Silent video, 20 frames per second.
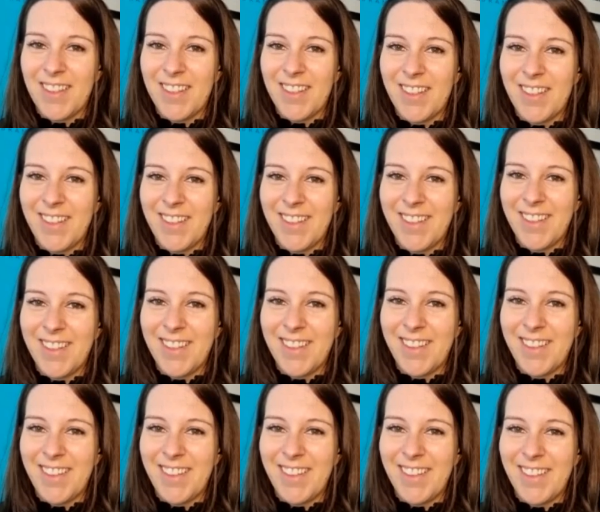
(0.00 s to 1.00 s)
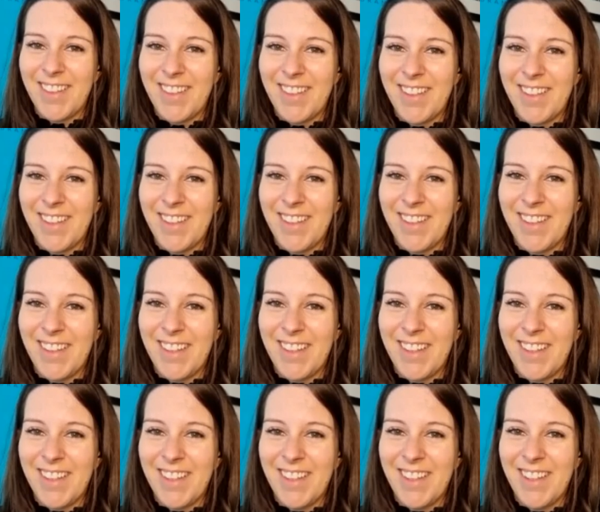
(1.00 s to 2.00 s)

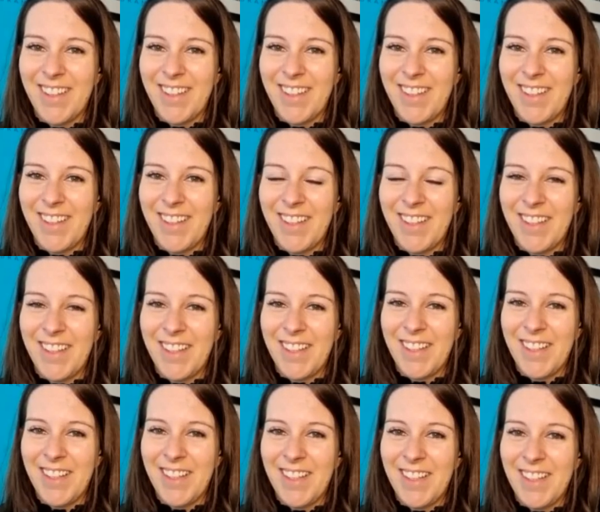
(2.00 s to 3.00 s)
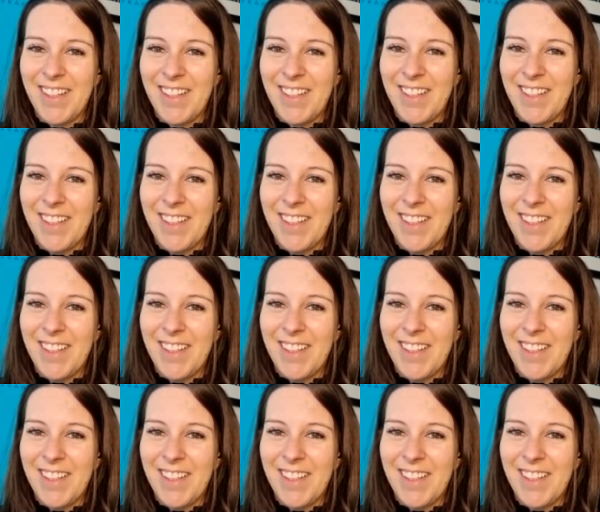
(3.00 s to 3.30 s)
No words are spoken by the person on screen.